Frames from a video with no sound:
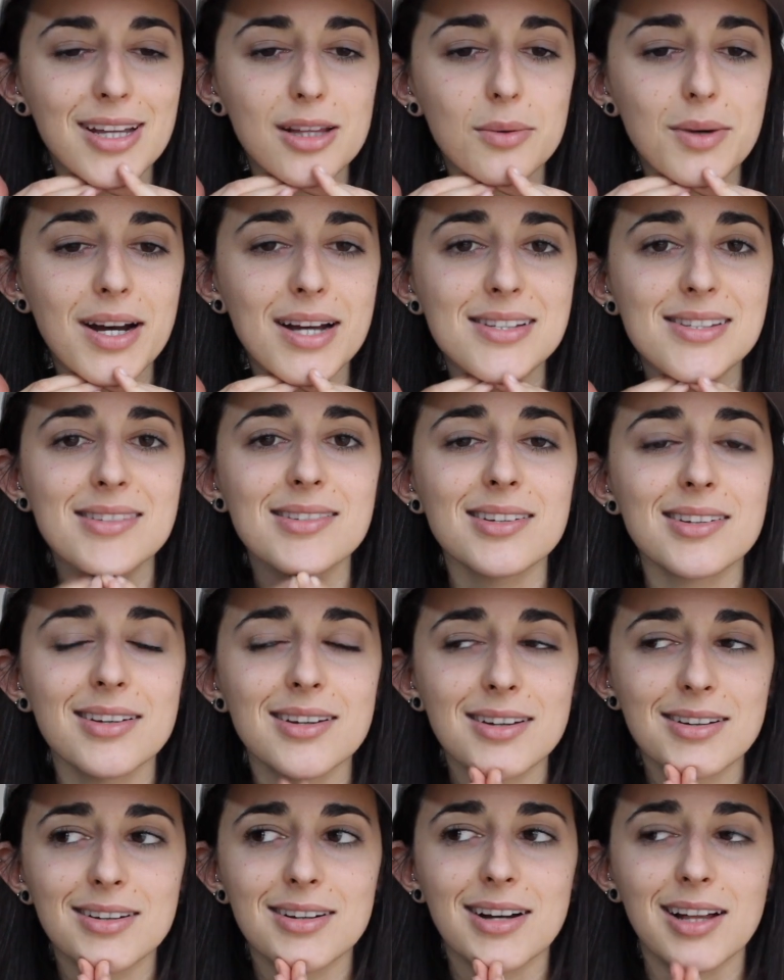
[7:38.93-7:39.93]
Otherwise,
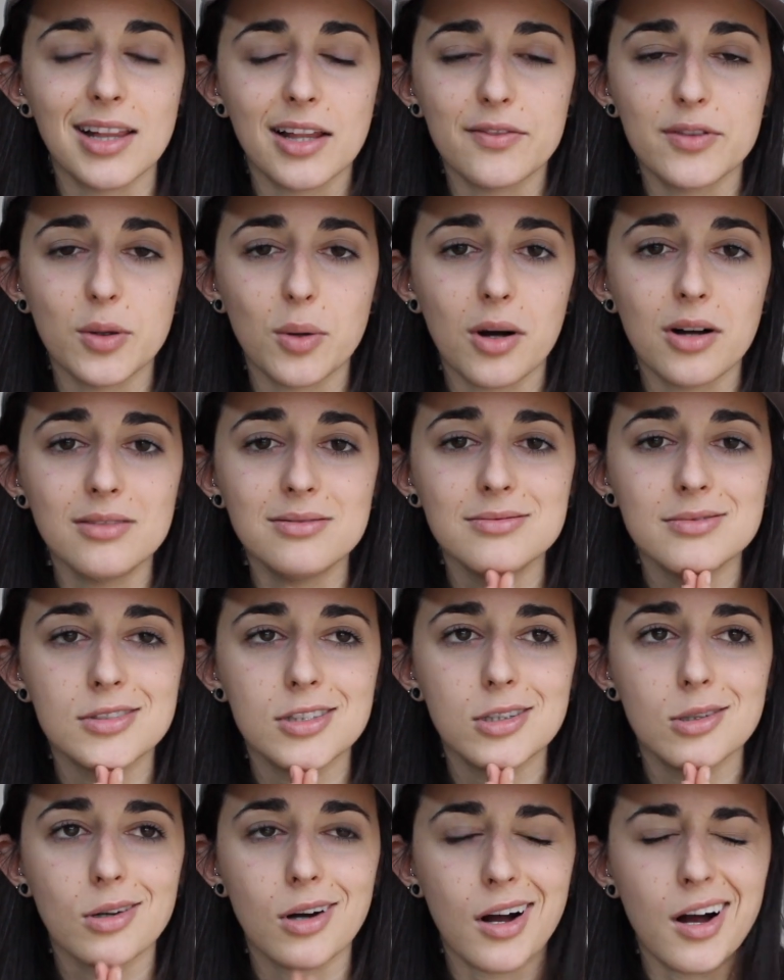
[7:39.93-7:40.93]
I love you all.
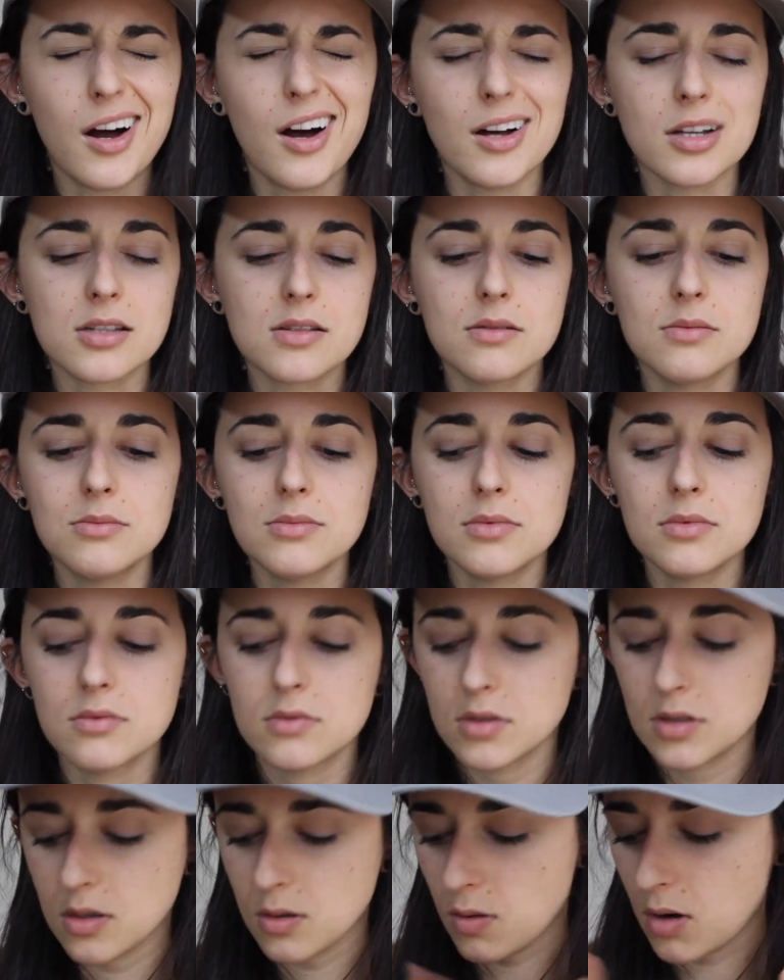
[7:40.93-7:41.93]
You're awesome.
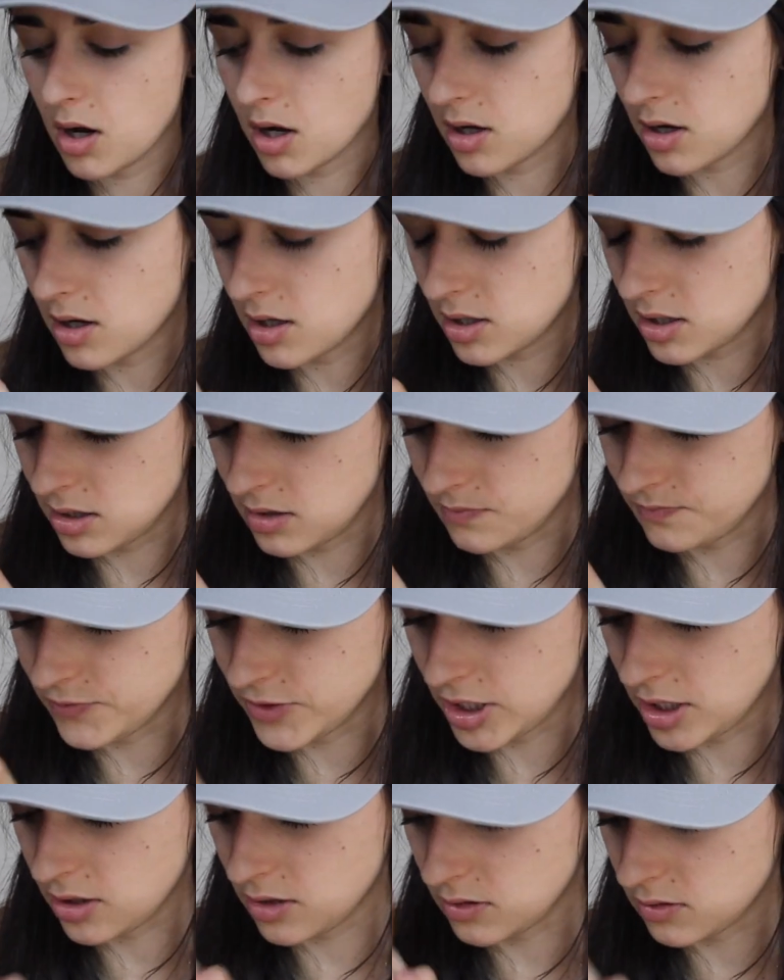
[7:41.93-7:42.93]
Go rock on
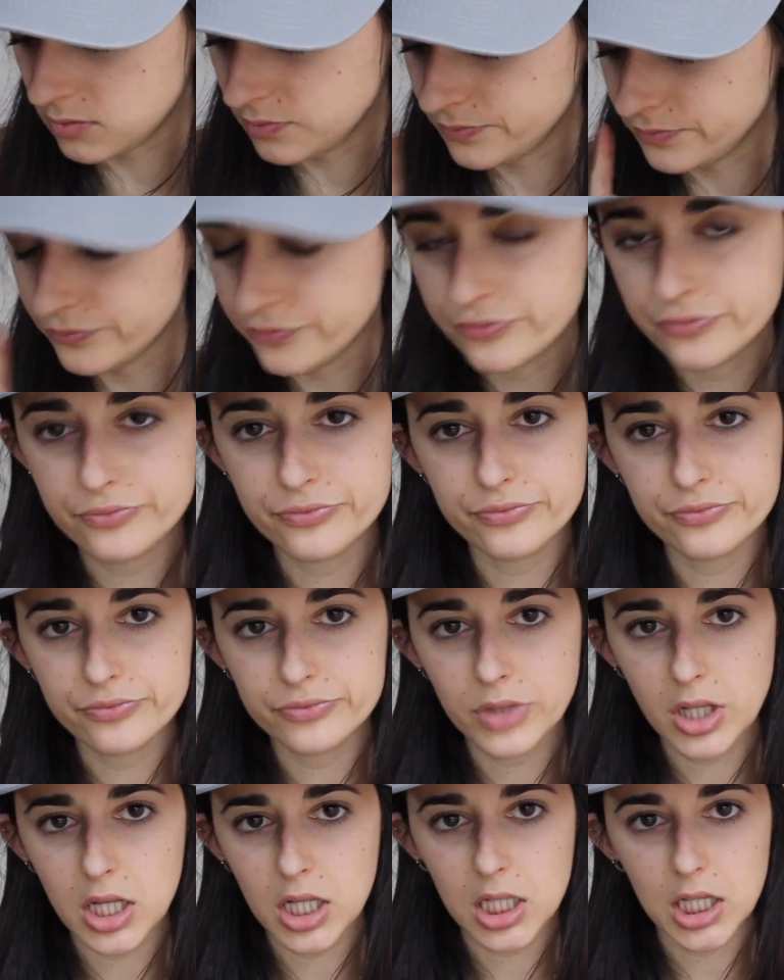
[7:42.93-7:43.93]
and go
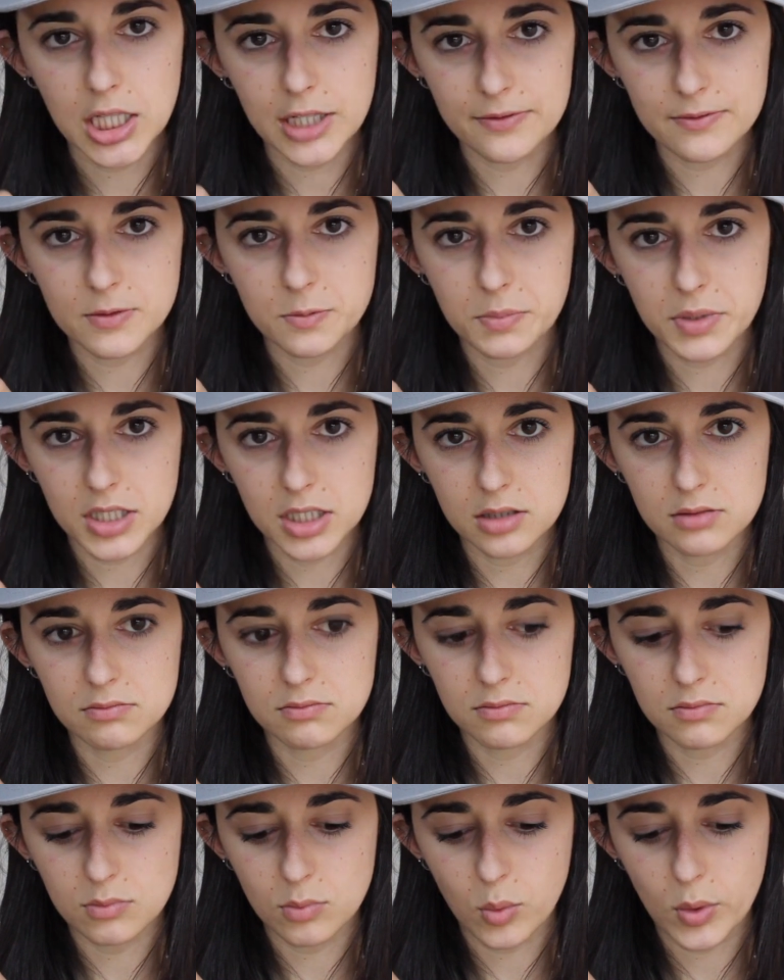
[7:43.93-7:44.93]
lift big
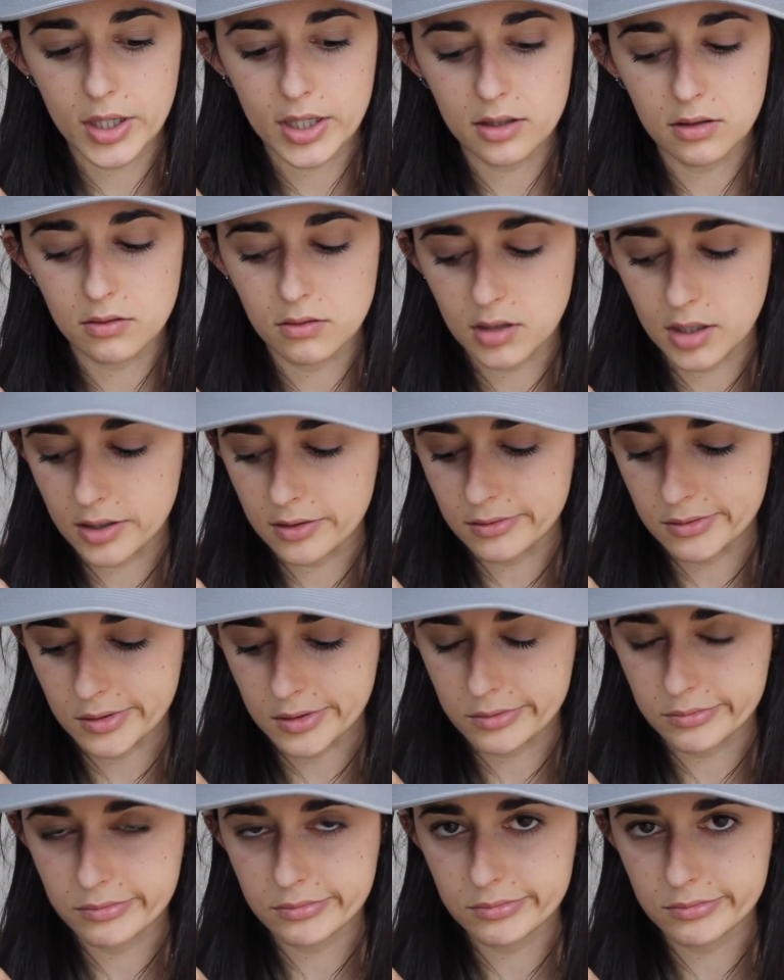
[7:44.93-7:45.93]
weight. I don't
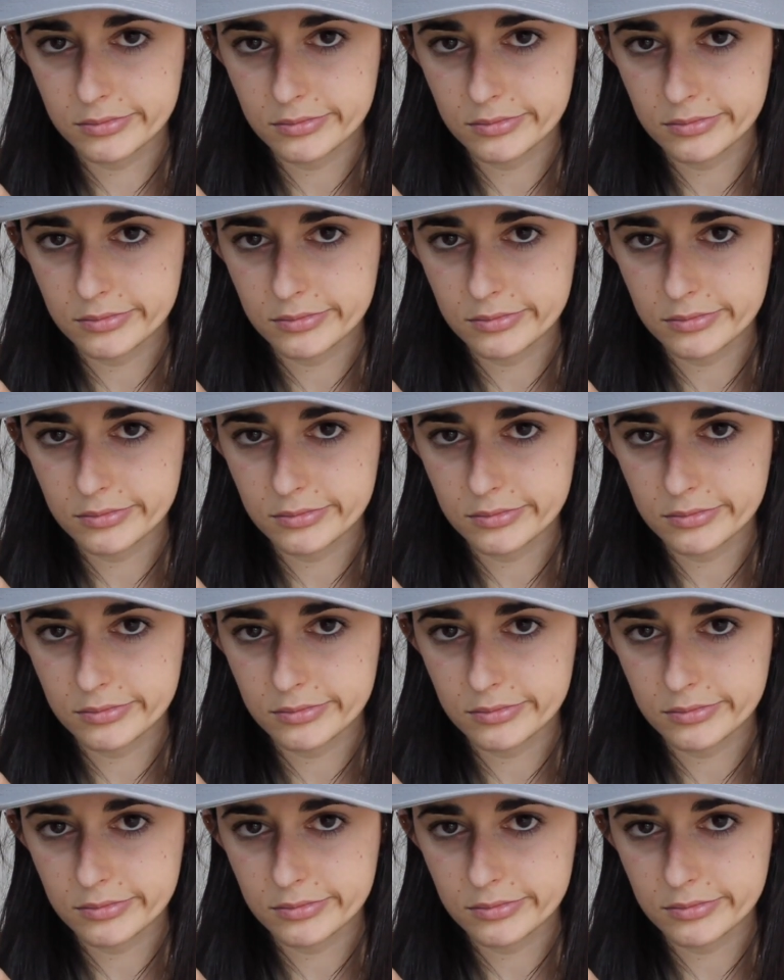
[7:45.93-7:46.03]
know.